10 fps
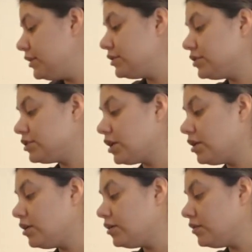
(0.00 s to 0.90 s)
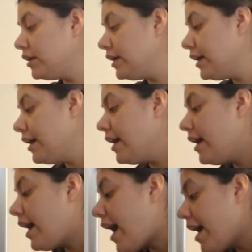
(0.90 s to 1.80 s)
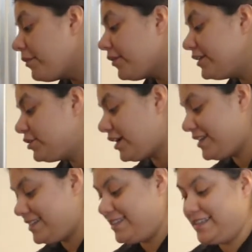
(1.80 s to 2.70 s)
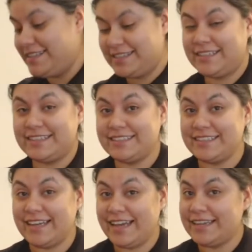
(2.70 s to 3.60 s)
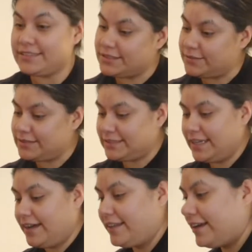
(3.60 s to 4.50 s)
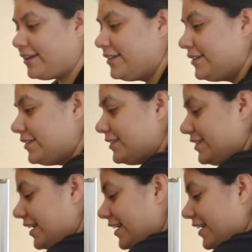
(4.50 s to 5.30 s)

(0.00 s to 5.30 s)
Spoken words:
So I'm going to try to season it today, so we'll see how that goes.